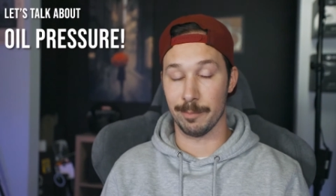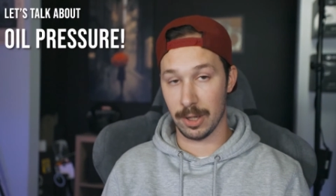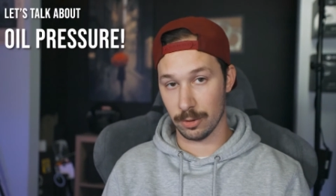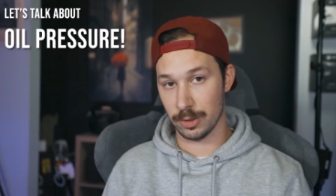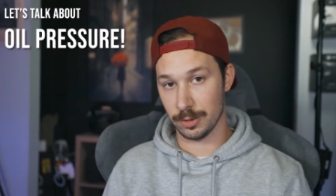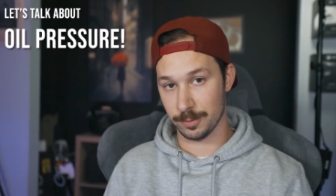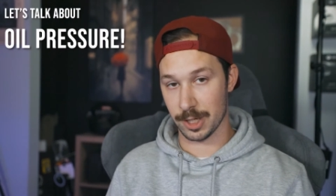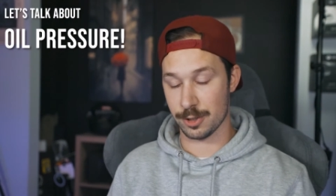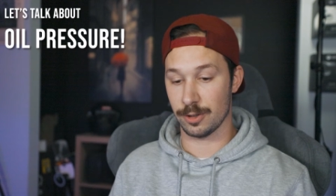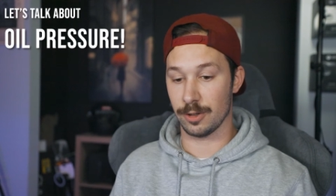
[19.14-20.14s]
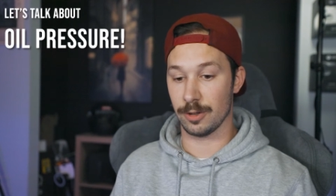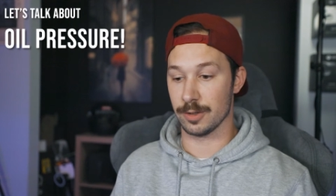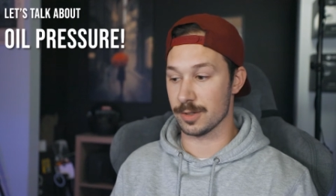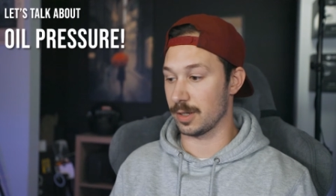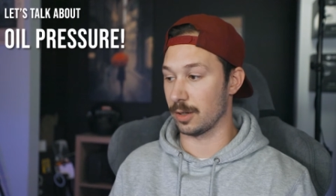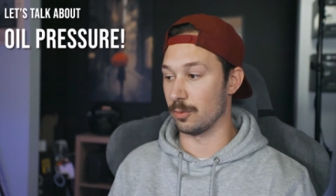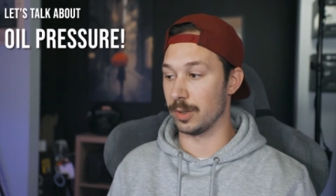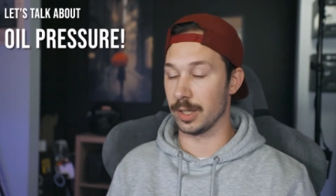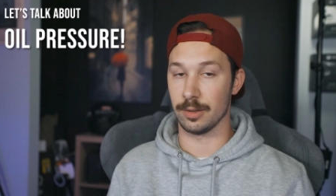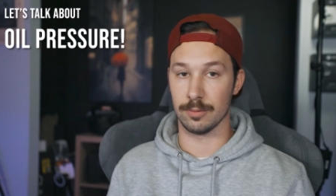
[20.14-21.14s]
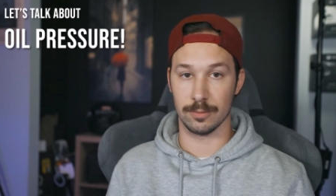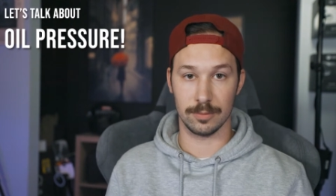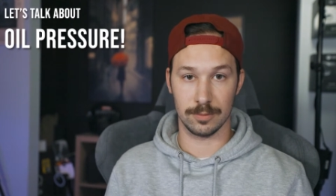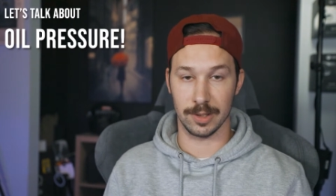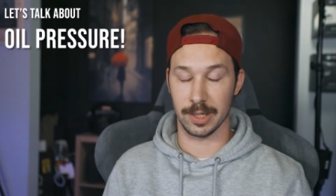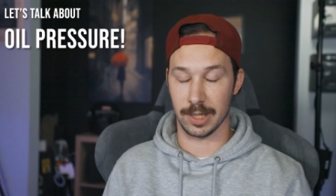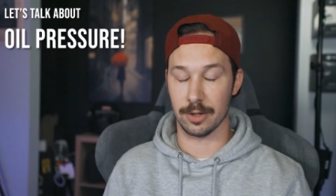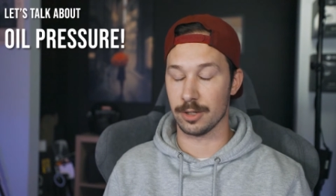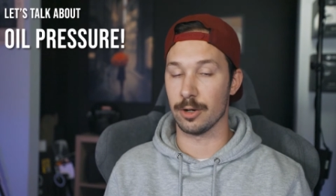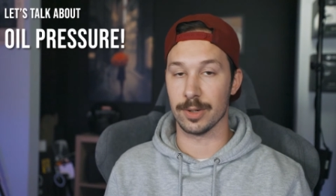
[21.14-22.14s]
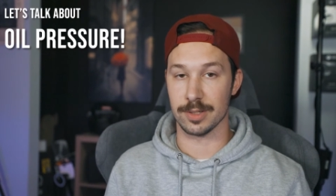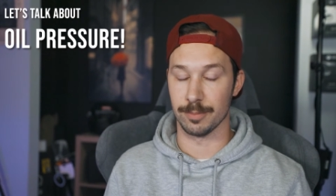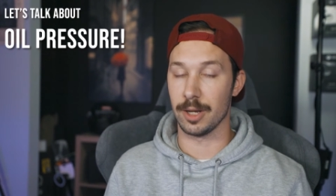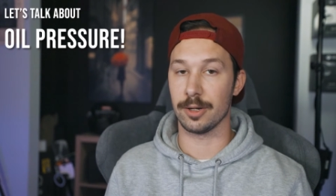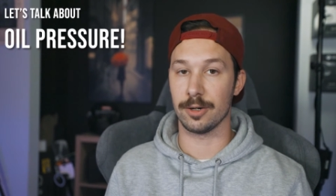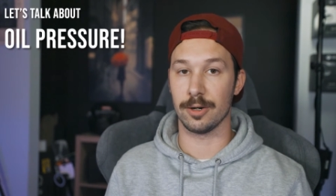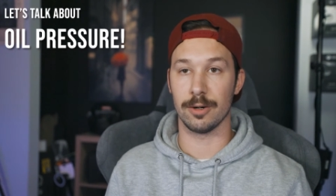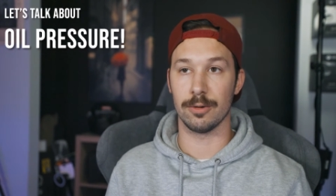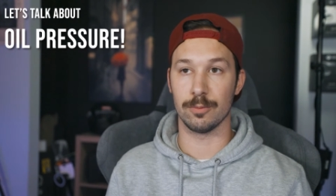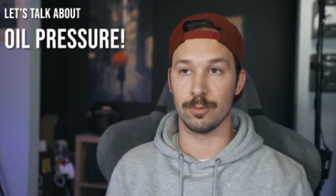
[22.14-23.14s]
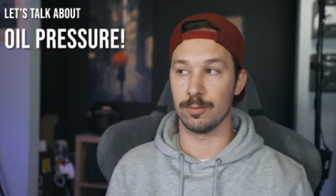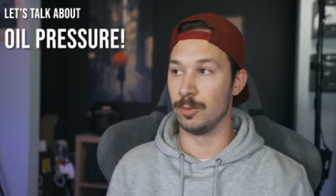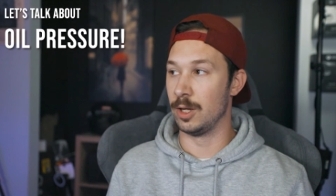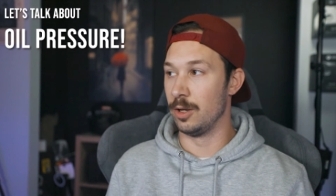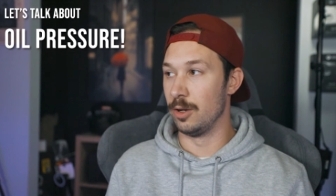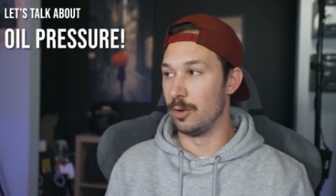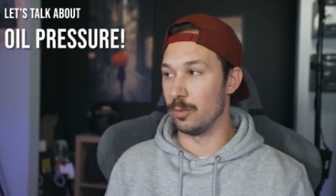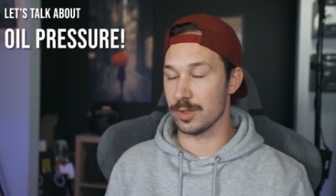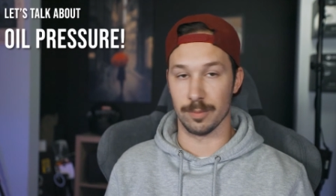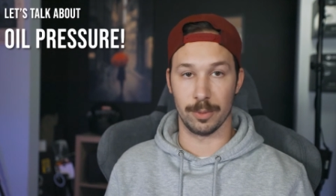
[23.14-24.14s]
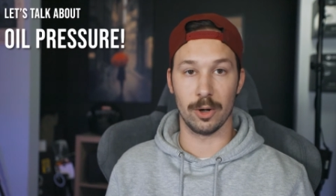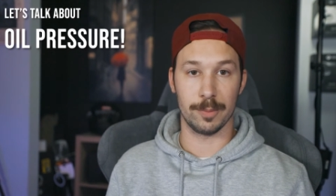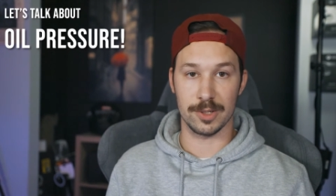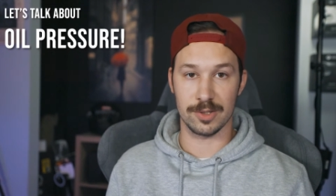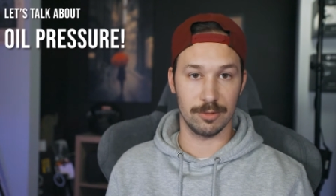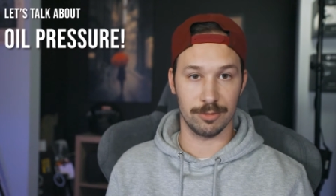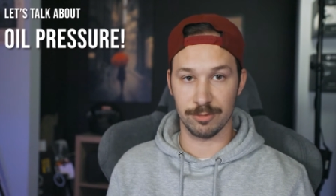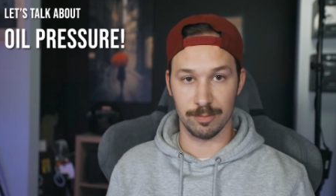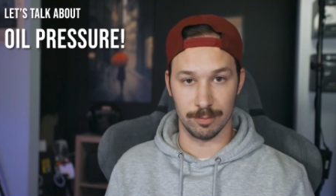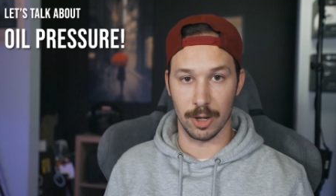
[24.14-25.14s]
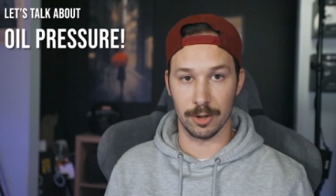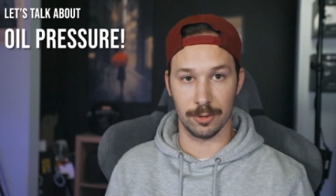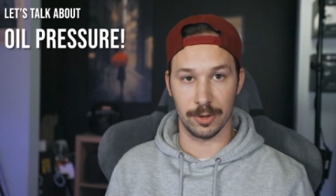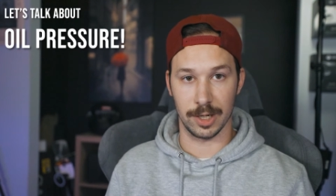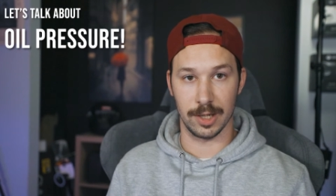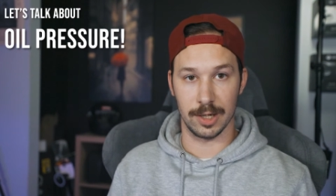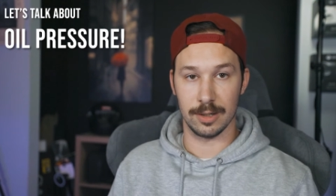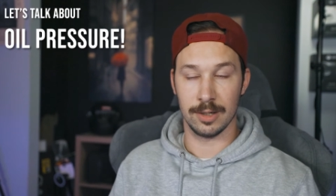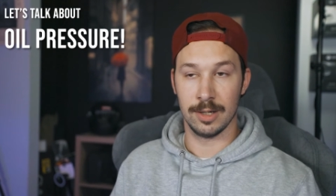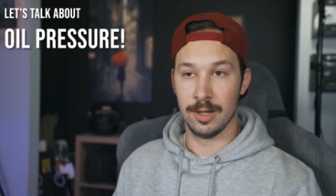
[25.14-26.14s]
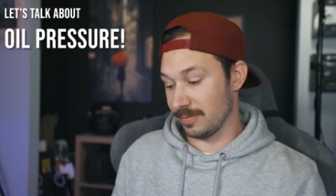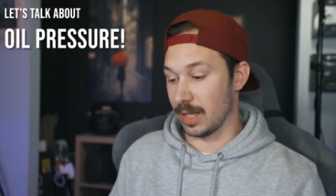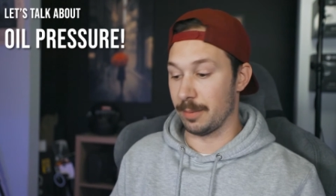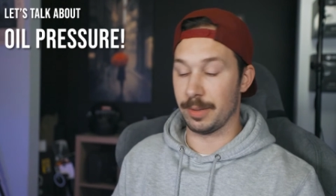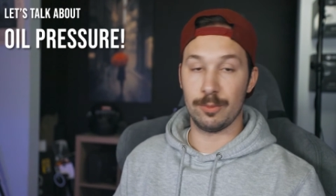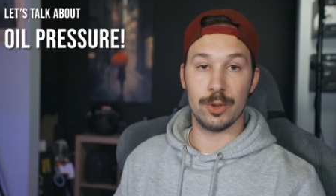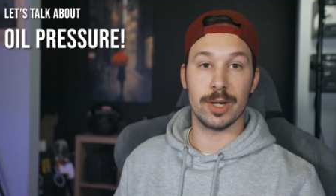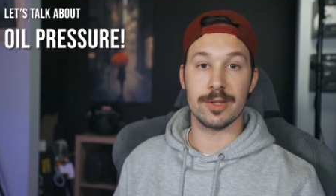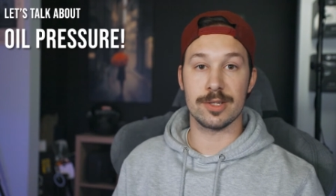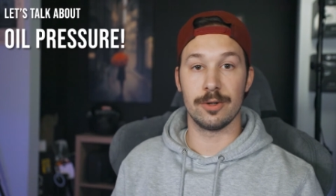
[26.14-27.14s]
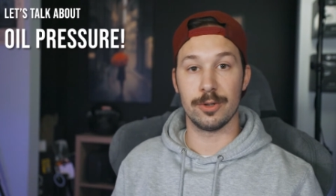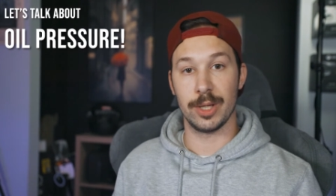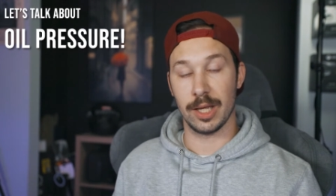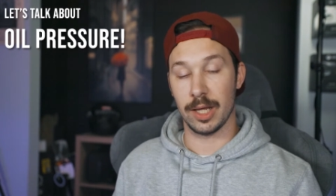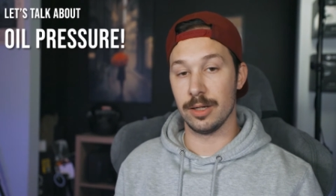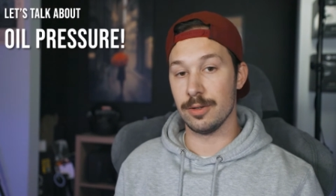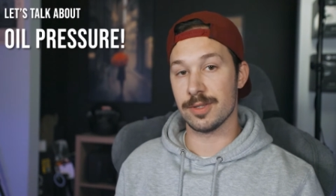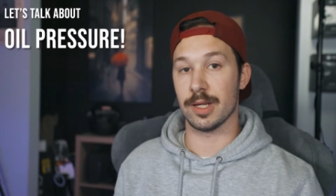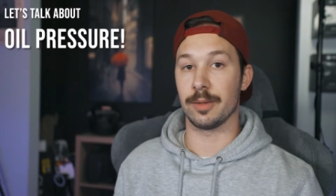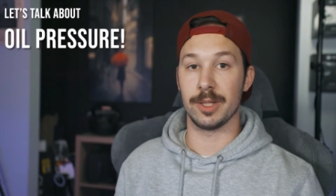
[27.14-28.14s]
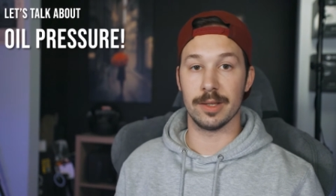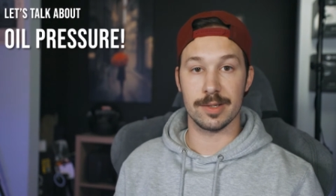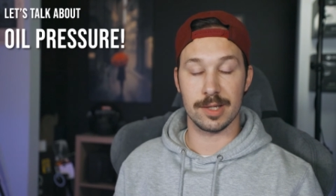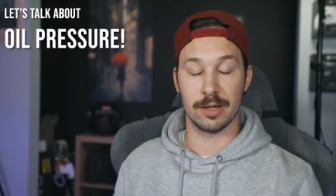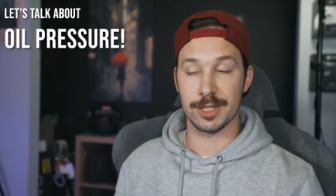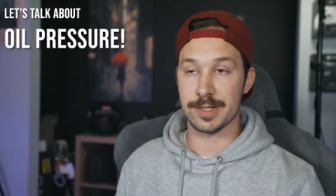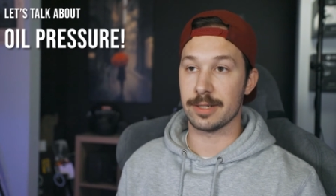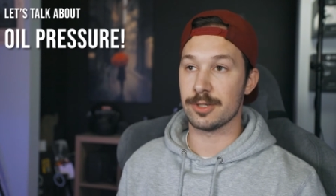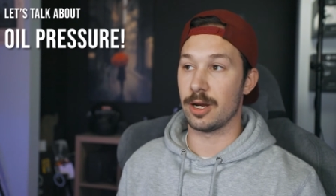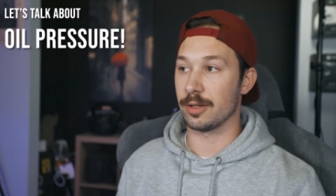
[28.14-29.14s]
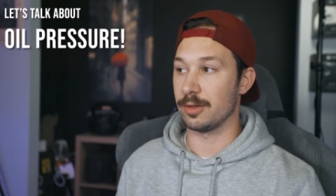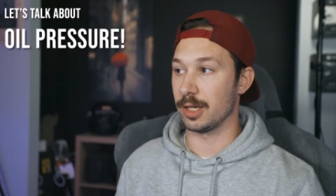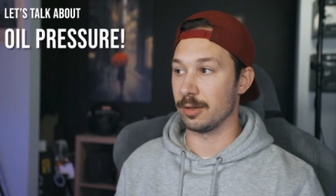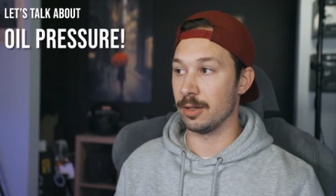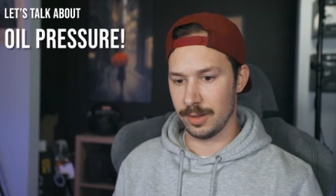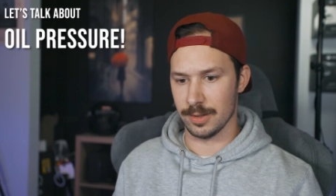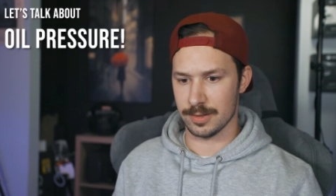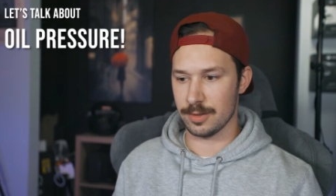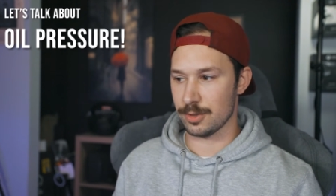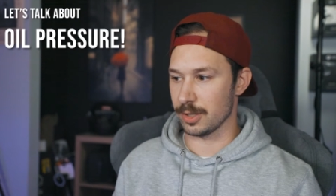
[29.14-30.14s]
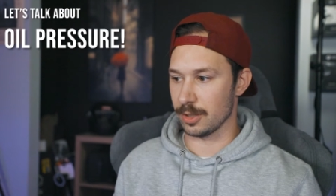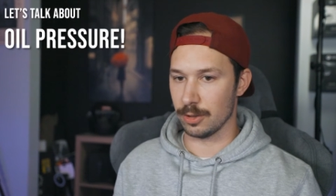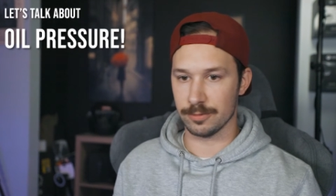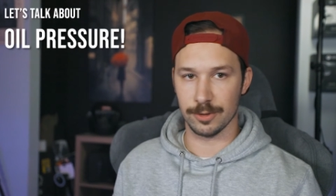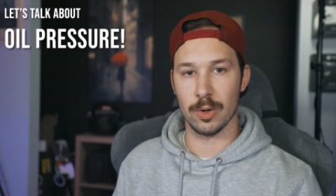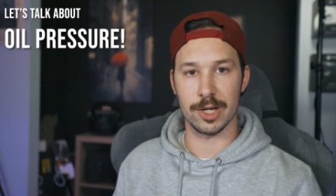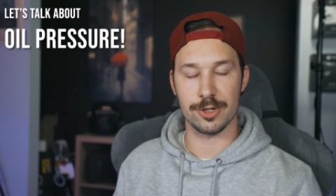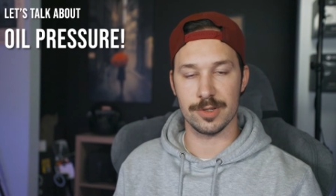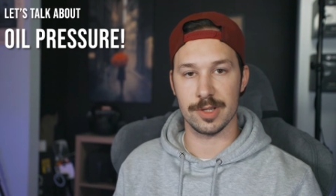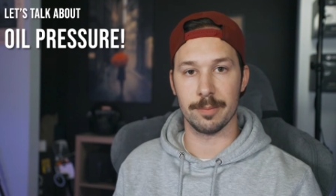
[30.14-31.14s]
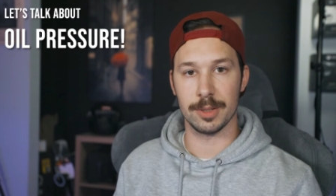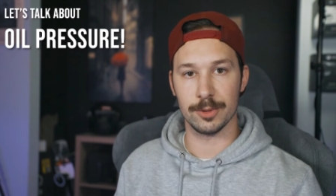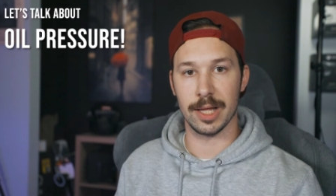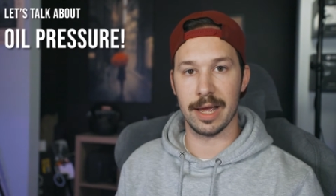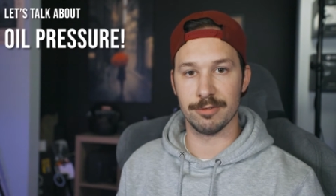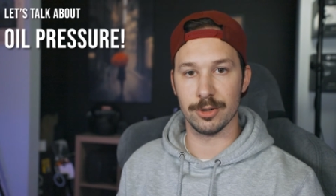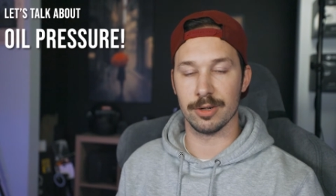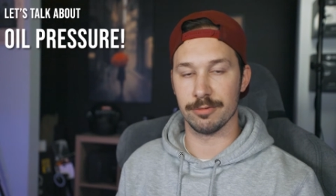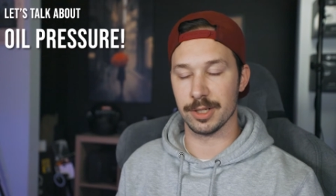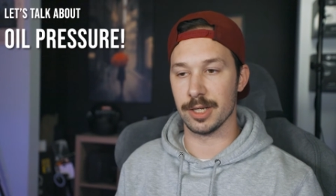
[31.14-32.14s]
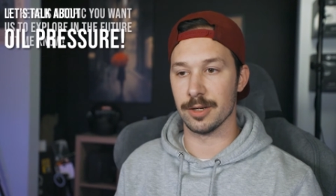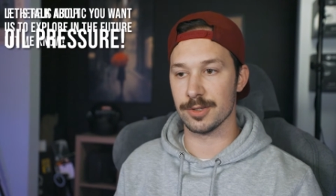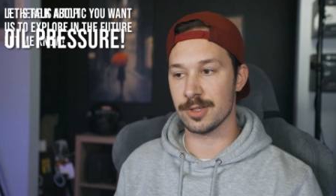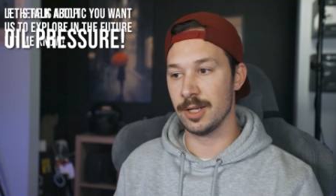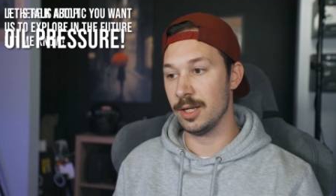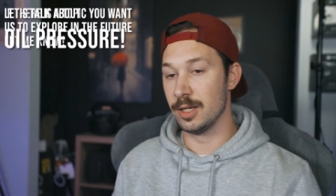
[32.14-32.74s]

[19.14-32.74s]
about oil pressure and just kind of what, like, how do you know what to monitor? What's the purpose of monitoring it? That made me want to start doing a new segment that's kind of a tech talk thing. Essentially go over questions that people have during videos